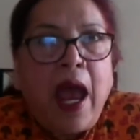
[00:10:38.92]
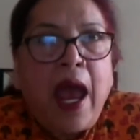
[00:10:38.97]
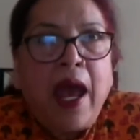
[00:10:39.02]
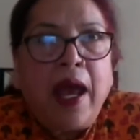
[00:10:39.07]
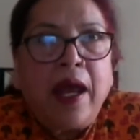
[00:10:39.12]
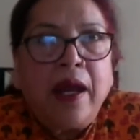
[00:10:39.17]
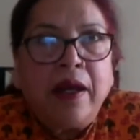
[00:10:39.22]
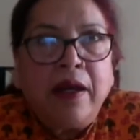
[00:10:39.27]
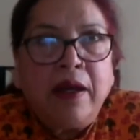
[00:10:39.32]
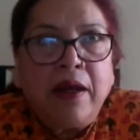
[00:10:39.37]

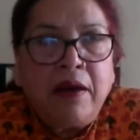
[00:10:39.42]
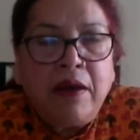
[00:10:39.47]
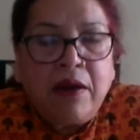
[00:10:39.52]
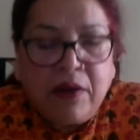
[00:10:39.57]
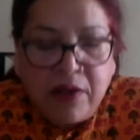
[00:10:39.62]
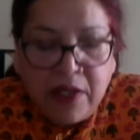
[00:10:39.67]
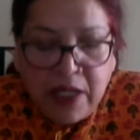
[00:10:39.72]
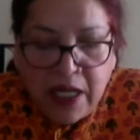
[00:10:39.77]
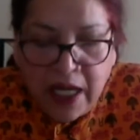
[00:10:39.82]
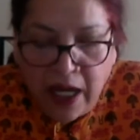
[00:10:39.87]
and
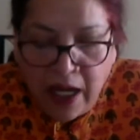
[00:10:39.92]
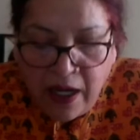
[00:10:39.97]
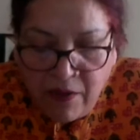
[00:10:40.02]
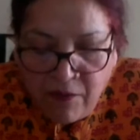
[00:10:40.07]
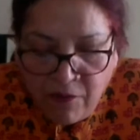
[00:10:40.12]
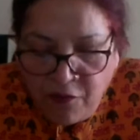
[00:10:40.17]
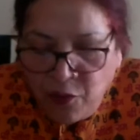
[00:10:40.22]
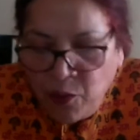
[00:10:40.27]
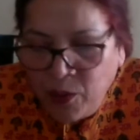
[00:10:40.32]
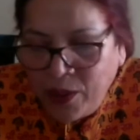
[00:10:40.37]
the
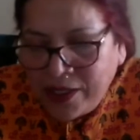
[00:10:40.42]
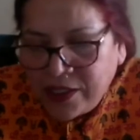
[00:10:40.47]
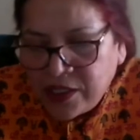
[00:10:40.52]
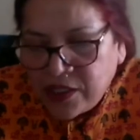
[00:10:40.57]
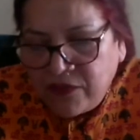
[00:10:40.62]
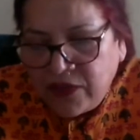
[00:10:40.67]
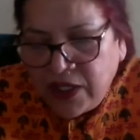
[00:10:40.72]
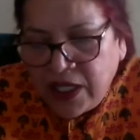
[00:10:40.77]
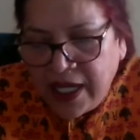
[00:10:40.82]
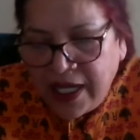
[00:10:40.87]
influence
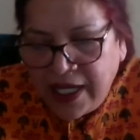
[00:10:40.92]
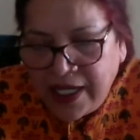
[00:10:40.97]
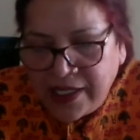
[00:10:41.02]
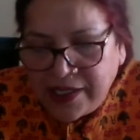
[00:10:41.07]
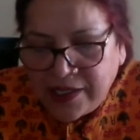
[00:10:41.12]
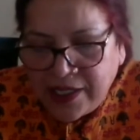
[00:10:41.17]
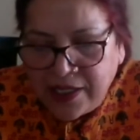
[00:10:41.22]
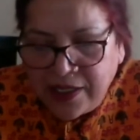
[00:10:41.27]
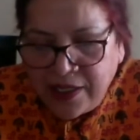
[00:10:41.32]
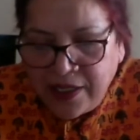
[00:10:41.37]
of the
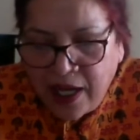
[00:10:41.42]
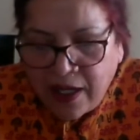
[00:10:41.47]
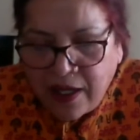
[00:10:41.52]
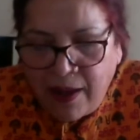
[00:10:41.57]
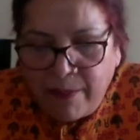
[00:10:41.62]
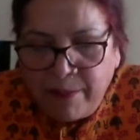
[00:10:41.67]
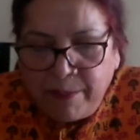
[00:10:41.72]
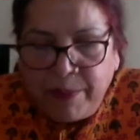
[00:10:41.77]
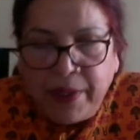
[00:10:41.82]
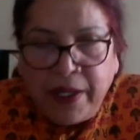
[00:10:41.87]
East India
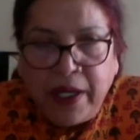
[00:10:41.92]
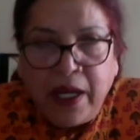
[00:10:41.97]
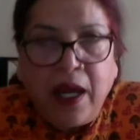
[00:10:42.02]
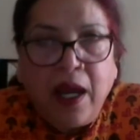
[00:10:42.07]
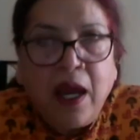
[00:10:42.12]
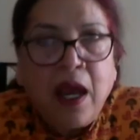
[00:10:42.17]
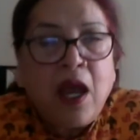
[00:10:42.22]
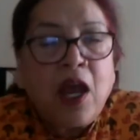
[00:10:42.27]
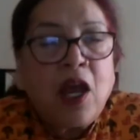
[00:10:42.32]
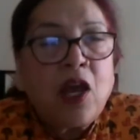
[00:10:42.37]

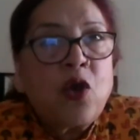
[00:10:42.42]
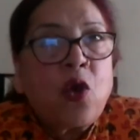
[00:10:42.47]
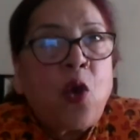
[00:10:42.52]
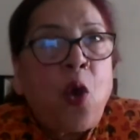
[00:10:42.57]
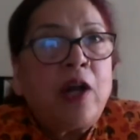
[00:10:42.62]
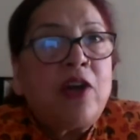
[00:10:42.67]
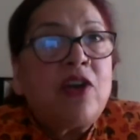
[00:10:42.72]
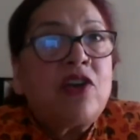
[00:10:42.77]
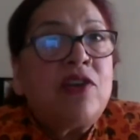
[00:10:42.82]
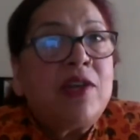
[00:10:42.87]
Company
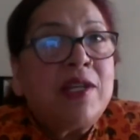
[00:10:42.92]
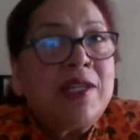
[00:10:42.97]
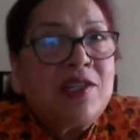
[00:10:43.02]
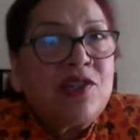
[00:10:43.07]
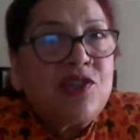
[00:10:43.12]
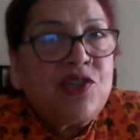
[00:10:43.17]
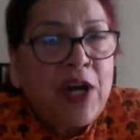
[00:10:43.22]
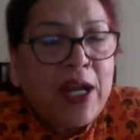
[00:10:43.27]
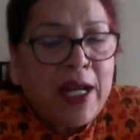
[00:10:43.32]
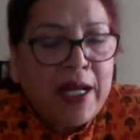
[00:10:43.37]
got
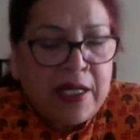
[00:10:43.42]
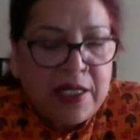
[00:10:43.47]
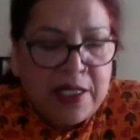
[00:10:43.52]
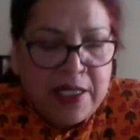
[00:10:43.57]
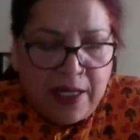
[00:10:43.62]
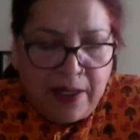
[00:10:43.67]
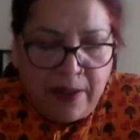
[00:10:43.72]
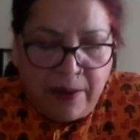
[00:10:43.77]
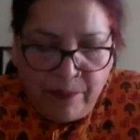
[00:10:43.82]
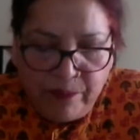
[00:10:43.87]

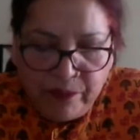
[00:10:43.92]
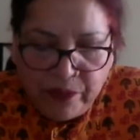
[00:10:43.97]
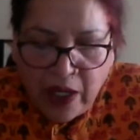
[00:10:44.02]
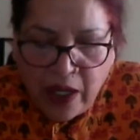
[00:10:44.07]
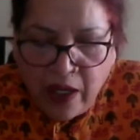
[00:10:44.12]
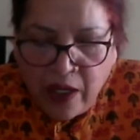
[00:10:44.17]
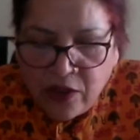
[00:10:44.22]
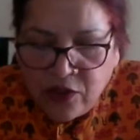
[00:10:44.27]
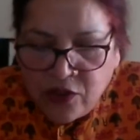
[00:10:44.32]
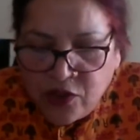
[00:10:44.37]
restricted
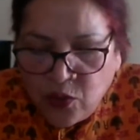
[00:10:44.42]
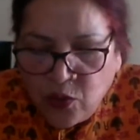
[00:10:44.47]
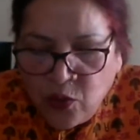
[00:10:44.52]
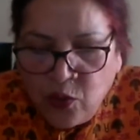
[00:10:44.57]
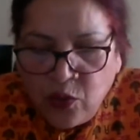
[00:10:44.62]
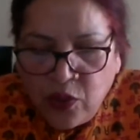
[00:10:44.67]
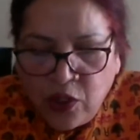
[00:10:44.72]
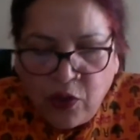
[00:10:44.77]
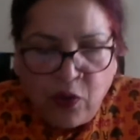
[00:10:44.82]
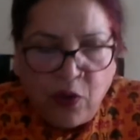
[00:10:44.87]

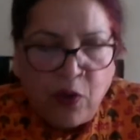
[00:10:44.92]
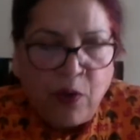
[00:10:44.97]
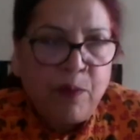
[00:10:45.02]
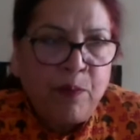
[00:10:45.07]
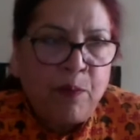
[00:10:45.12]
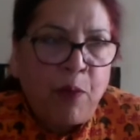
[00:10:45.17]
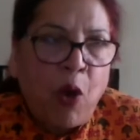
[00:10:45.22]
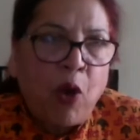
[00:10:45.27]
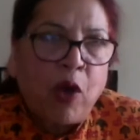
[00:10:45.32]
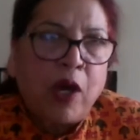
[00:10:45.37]
to
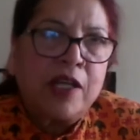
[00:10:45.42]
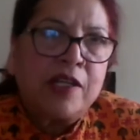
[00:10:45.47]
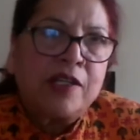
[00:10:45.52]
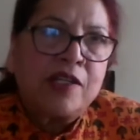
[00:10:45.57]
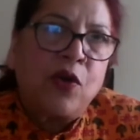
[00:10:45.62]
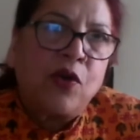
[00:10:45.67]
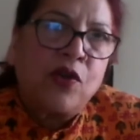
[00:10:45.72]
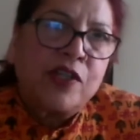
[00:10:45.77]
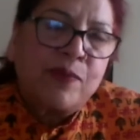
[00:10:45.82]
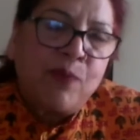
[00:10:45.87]

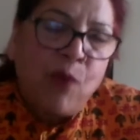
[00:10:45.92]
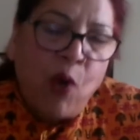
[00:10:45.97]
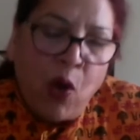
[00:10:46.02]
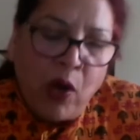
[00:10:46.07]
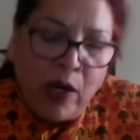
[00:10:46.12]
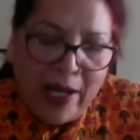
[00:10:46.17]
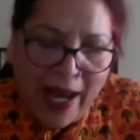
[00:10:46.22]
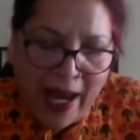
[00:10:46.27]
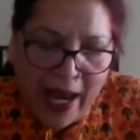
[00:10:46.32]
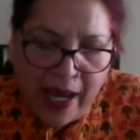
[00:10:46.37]
pockets or
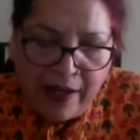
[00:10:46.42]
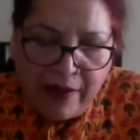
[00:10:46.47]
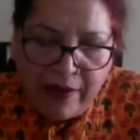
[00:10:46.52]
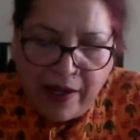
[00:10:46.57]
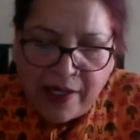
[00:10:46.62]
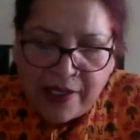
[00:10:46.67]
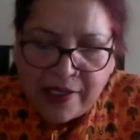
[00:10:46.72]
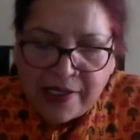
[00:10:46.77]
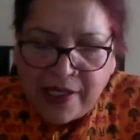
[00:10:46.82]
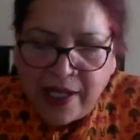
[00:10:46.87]
small
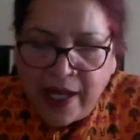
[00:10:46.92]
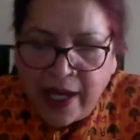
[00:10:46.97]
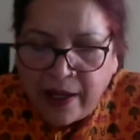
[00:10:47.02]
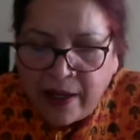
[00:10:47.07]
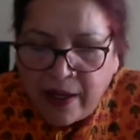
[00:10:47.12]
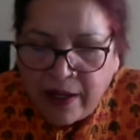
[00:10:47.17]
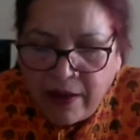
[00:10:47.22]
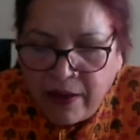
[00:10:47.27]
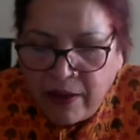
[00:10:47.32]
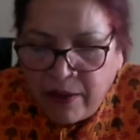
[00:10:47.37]
areas
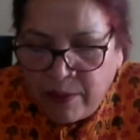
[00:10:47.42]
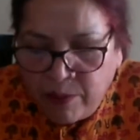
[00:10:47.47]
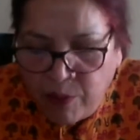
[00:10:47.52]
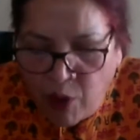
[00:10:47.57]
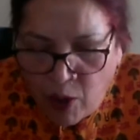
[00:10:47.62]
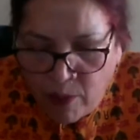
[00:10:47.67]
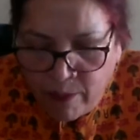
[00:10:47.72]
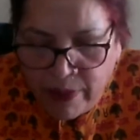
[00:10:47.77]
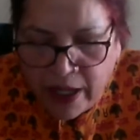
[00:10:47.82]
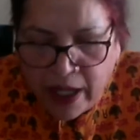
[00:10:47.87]
like
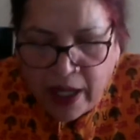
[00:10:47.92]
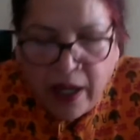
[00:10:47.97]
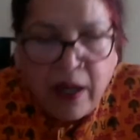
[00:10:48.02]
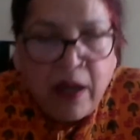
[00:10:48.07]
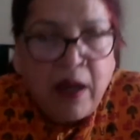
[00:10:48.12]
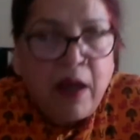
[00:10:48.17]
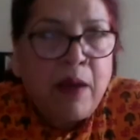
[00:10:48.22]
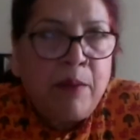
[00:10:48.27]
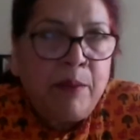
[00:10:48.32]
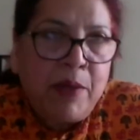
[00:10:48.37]

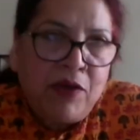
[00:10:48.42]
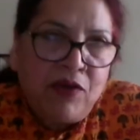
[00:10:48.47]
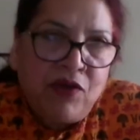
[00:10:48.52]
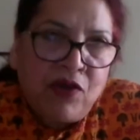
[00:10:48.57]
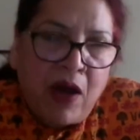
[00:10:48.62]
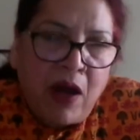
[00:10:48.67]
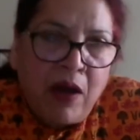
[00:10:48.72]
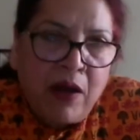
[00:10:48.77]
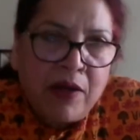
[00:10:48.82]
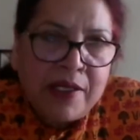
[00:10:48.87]
Bombay,
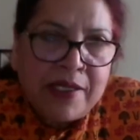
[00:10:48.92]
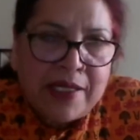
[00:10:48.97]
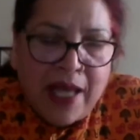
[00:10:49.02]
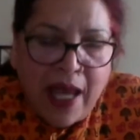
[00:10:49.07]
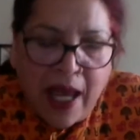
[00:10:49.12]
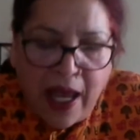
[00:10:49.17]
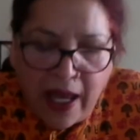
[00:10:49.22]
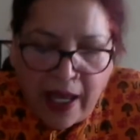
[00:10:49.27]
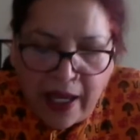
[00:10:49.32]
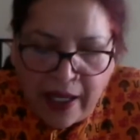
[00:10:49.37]

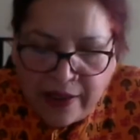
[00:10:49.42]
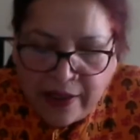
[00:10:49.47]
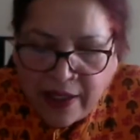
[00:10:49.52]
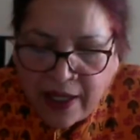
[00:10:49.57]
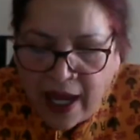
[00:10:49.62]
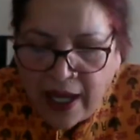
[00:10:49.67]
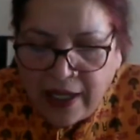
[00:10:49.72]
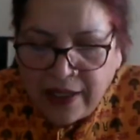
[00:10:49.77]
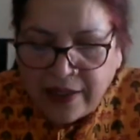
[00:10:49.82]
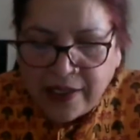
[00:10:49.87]
Madras
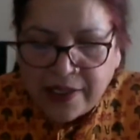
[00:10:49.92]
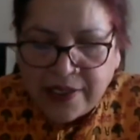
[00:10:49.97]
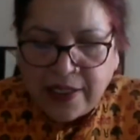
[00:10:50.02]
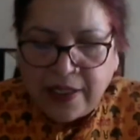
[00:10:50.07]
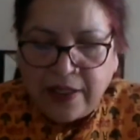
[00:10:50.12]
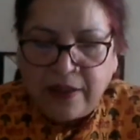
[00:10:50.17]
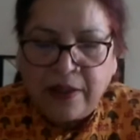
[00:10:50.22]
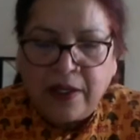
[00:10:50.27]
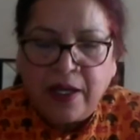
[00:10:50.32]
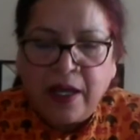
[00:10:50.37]
and
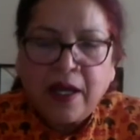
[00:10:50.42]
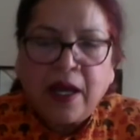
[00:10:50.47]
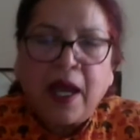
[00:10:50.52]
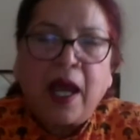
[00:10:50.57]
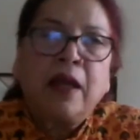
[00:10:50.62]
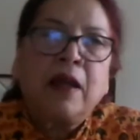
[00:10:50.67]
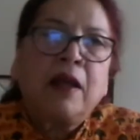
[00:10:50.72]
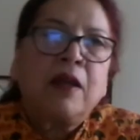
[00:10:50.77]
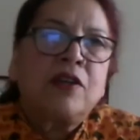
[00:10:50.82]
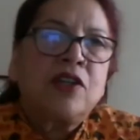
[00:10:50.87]
Calcutta.
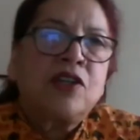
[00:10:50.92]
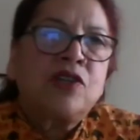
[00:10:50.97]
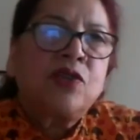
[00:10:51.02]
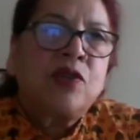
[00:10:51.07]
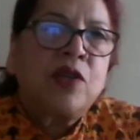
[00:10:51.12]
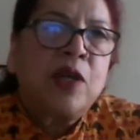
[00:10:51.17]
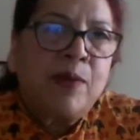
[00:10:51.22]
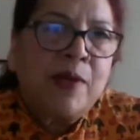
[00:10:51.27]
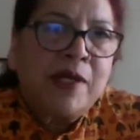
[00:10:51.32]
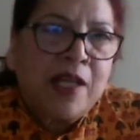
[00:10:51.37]
Calcutta
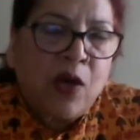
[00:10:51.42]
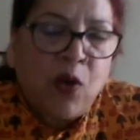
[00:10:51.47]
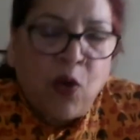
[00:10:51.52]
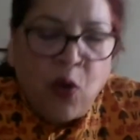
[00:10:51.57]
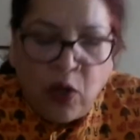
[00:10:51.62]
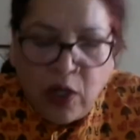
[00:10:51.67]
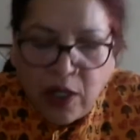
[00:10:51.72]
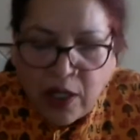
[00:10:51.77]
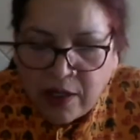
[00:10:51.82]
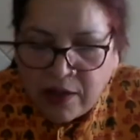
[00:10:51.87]
today we say
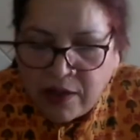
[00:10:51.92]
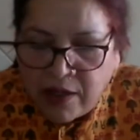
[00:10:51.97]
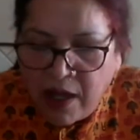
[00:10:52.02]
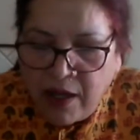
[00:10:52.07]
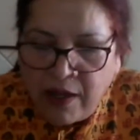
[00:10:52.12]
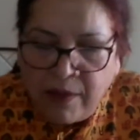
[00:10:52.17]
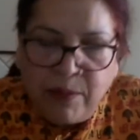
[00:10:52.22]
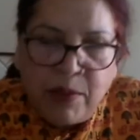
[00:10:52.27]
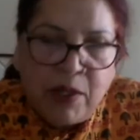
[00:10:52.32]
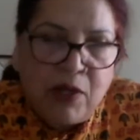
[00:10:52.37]

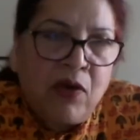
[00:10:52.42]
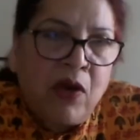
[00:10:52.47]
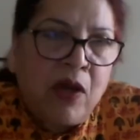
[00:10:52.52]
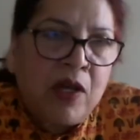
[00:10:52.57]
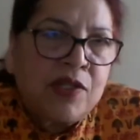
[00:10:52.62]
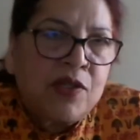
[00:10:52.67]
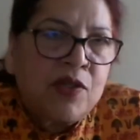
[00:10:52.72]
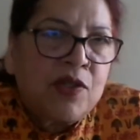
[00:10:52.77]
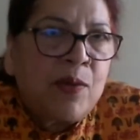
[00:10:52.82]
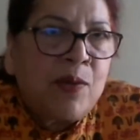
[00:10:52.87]
Kolkata, and
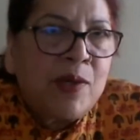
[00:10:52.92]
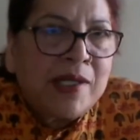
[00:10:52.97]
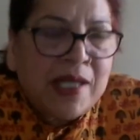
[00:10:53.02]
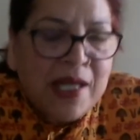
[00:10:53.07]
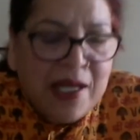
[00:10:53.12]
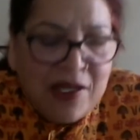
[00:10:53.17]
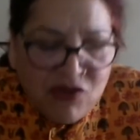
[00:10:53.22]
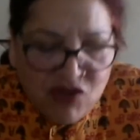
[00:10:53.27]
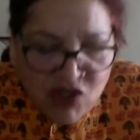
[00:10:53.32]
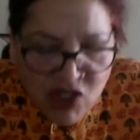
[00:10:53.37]
Madras today we
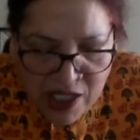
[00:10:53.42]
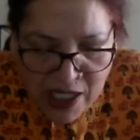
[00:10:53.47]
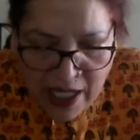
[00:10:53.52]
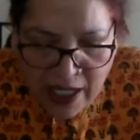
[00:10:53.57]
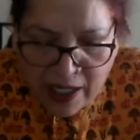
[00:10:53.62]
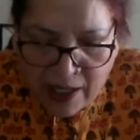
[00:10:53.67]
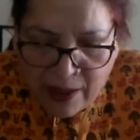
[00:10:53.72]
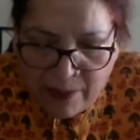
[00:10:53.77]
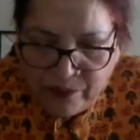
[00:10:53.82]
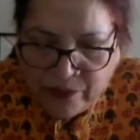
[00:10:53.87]
say
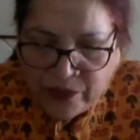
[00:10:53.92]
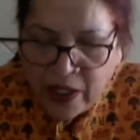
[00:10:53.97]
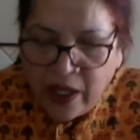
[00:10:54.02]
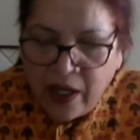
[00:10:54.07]
Chennai.